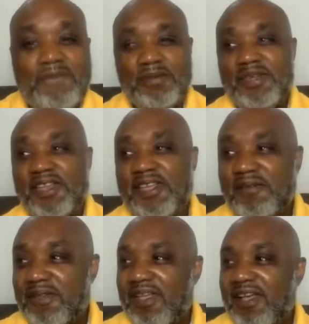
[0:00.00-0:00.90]
Happy
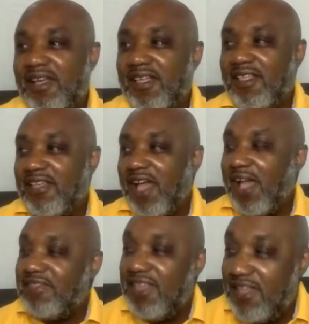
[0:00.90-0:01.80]
medium.
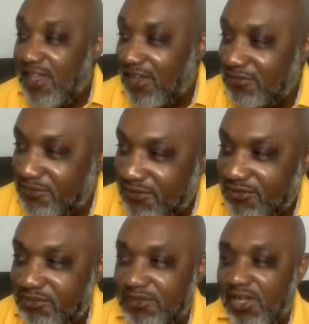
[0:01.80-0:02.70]
Yeah, I think.
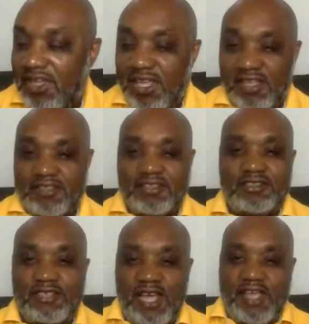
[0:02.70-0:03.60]
Okay,
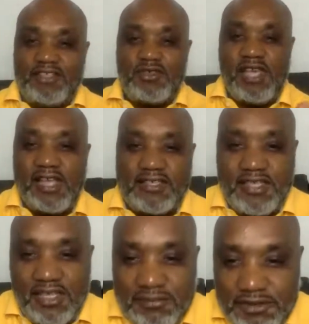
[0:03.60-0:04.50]
guys, you guys
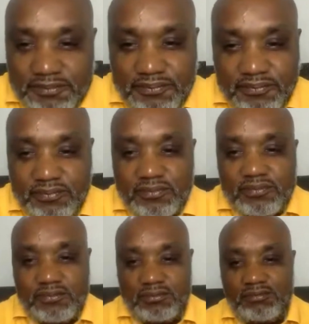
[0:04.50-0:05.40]
tell me.
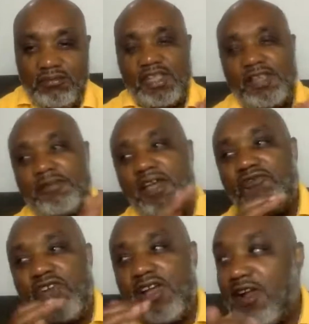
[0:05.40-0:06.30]
Give me a
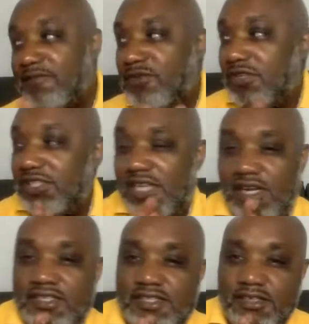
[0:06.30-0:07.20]
fire
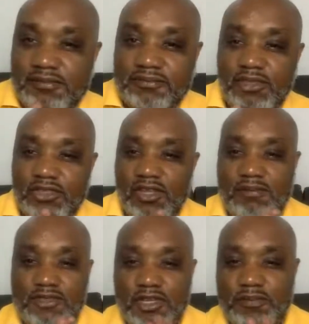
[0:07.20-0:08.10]
emoji or something,
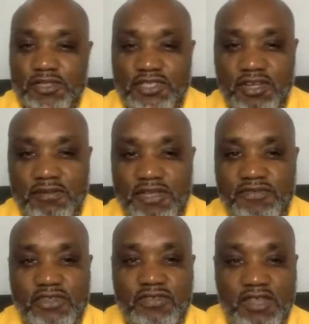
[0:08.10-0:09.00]
thumbs up or something
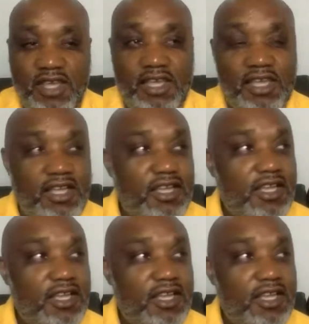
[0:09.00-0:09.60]
if you think